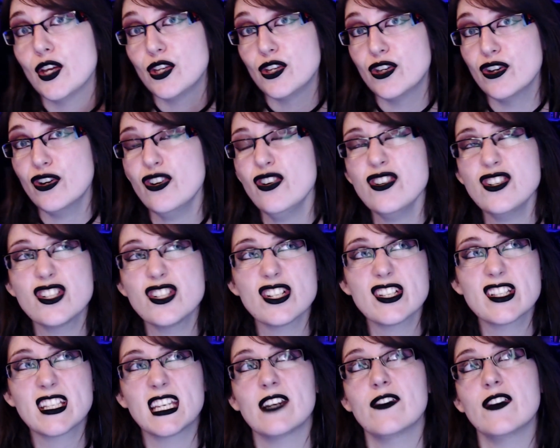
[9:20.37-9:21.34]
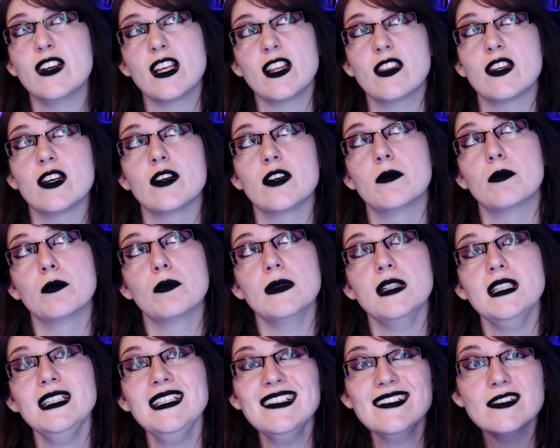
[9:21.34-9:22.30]
You're just giving them
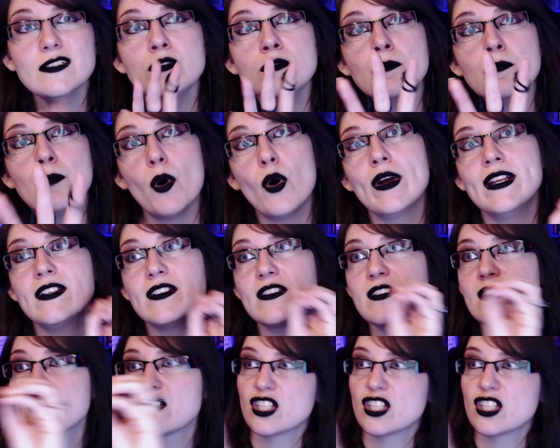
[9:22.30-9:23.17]
little points